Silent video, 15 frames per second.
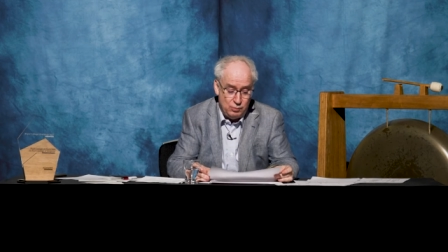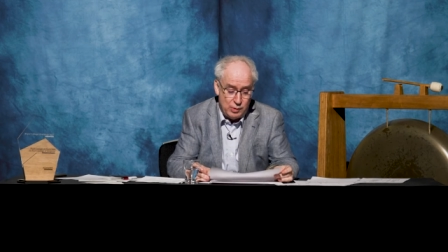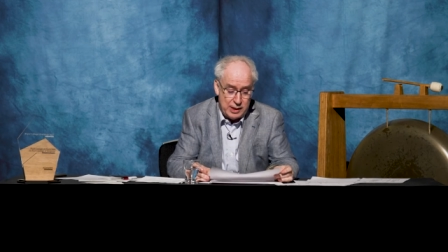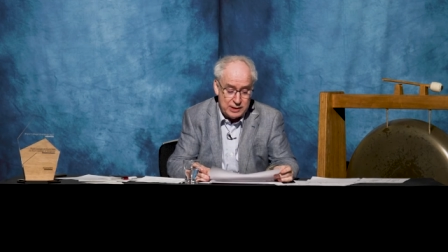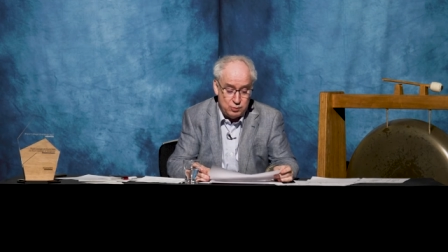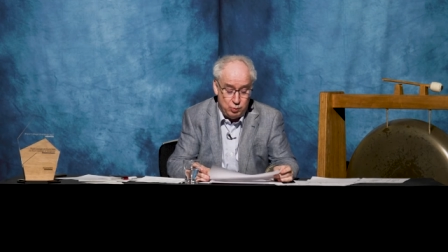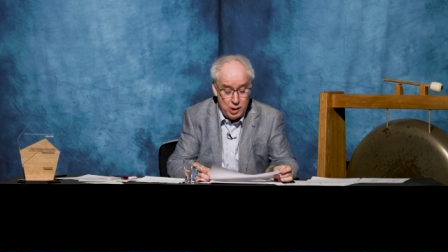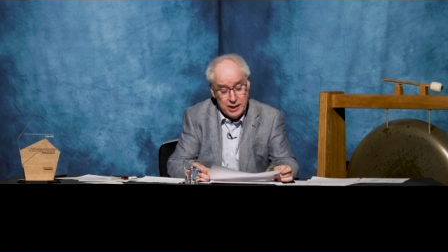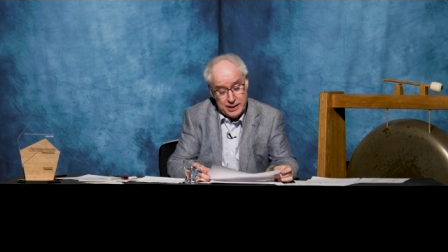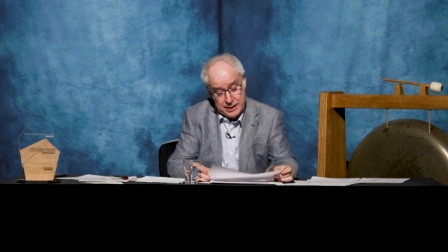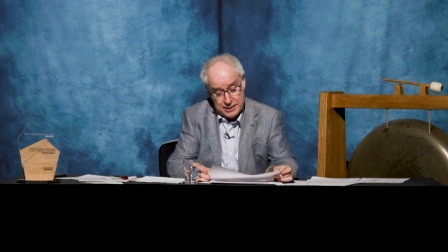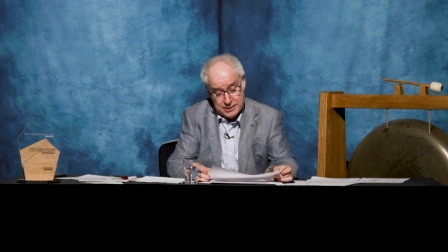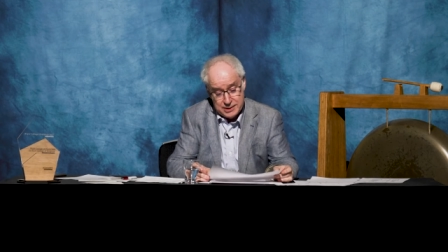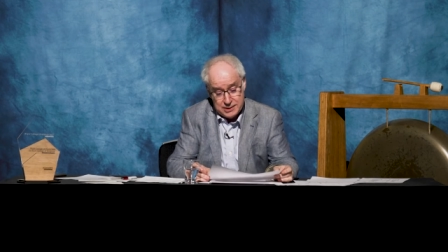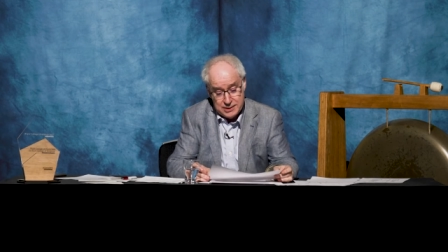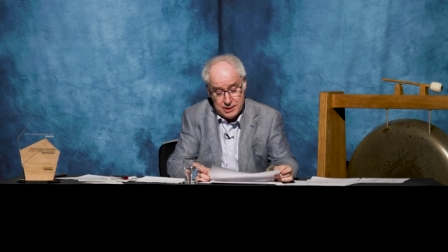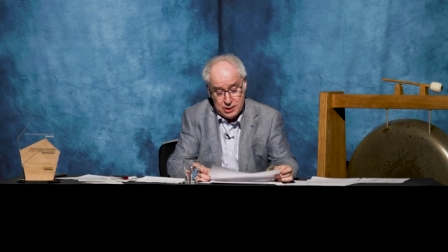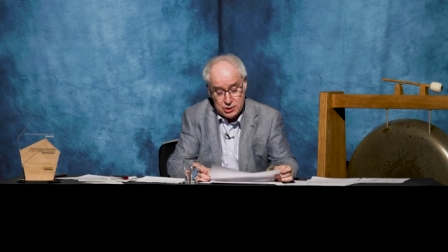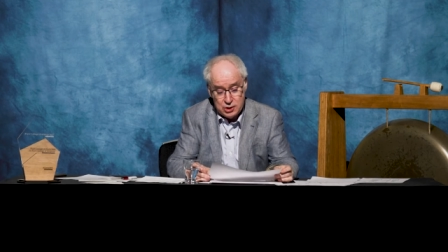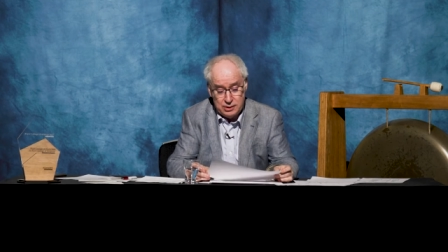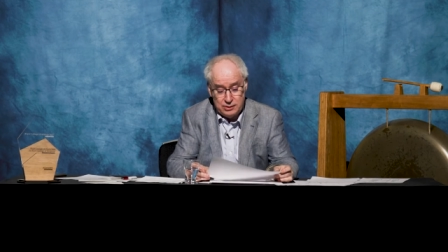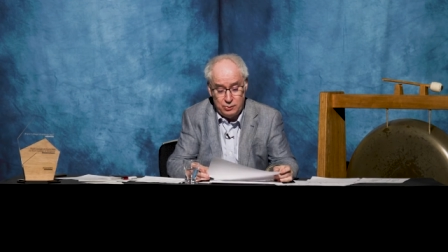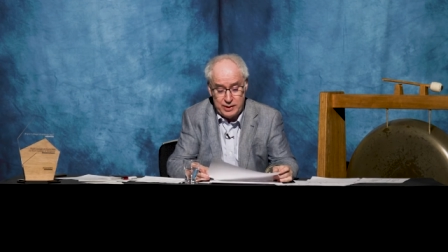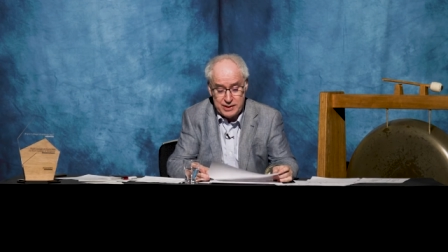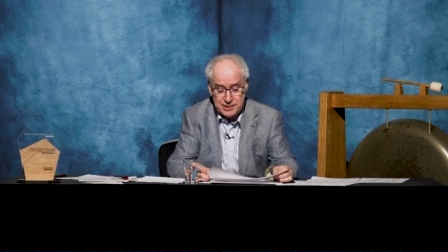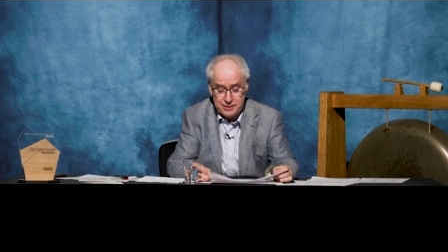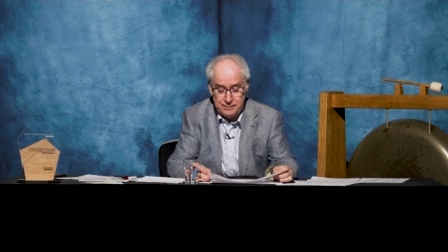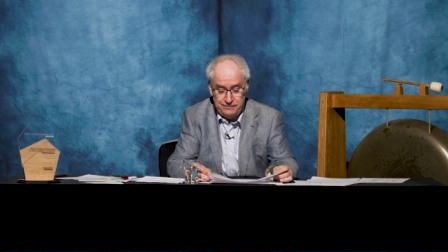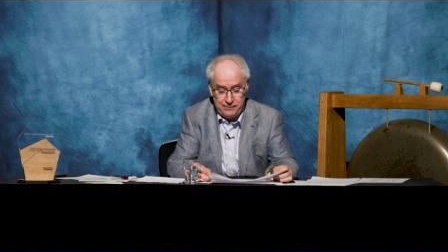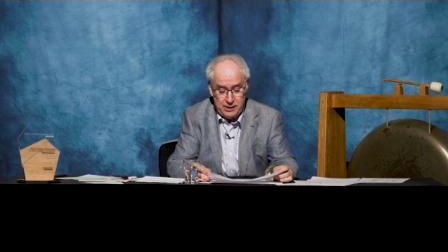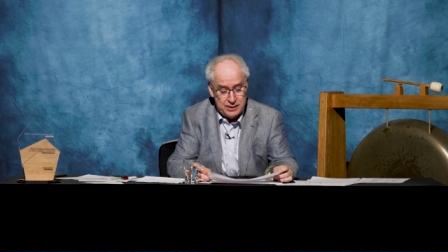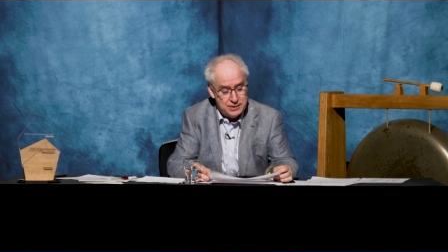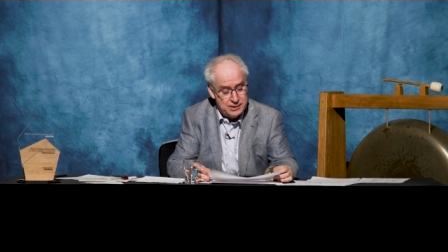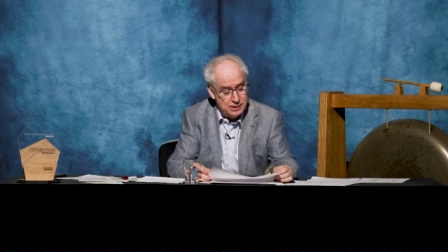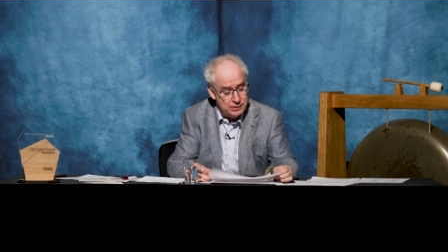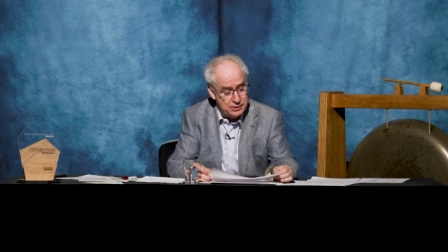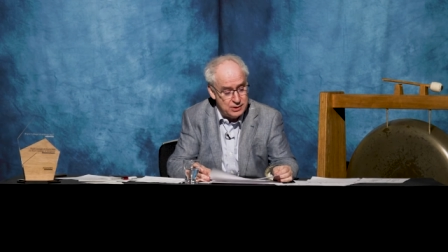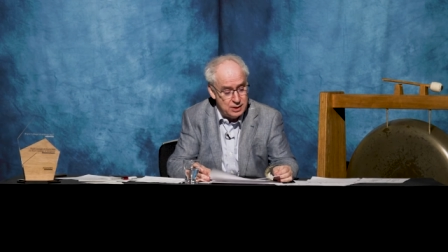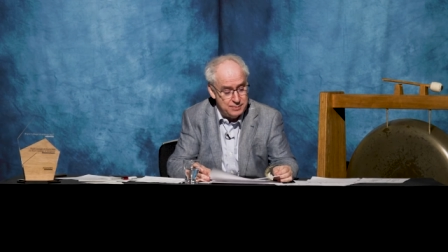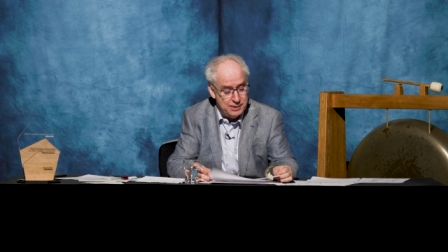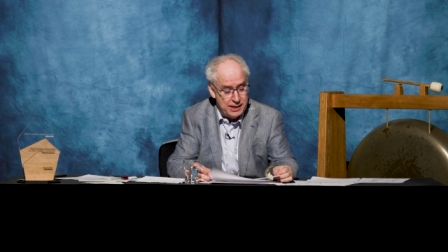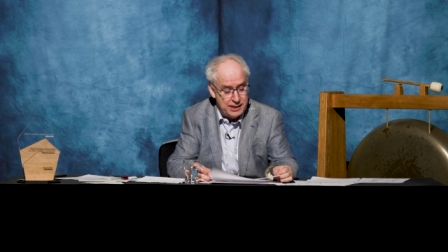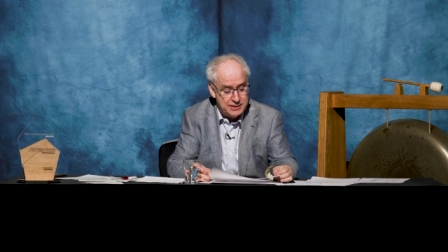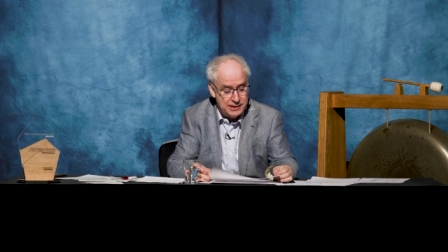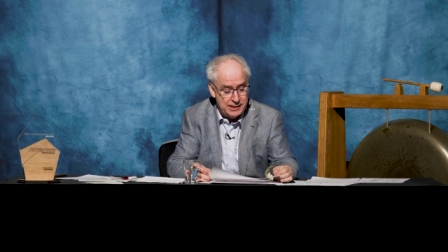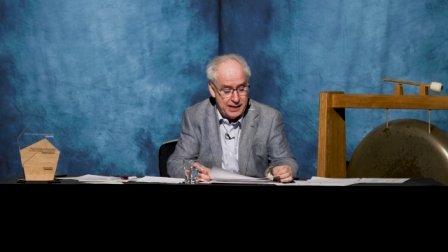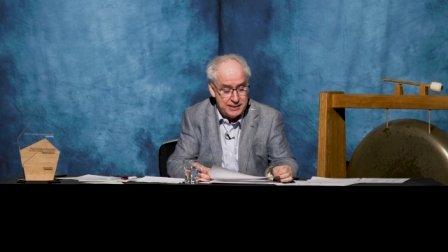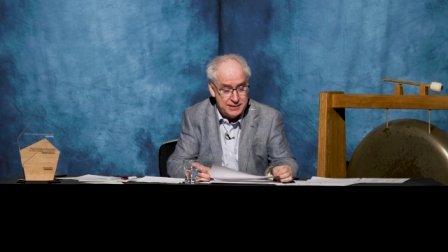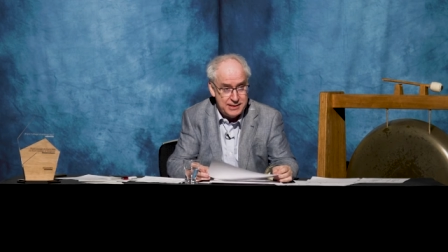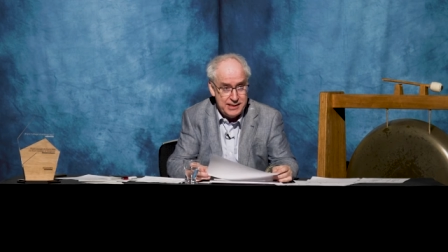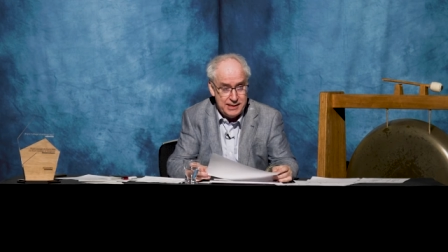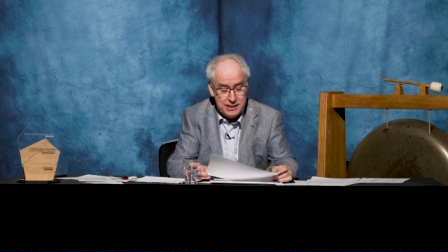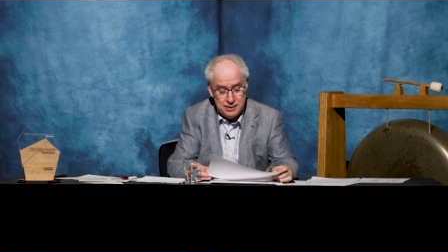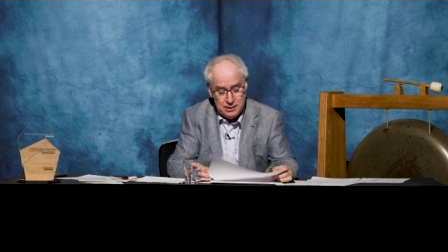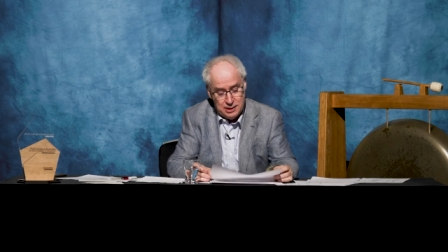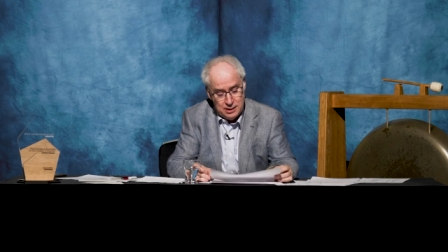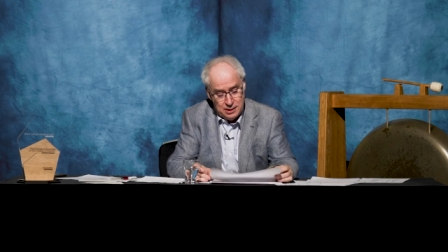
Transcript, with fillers: whilst working as a surgeon on the Western Front in October 1918,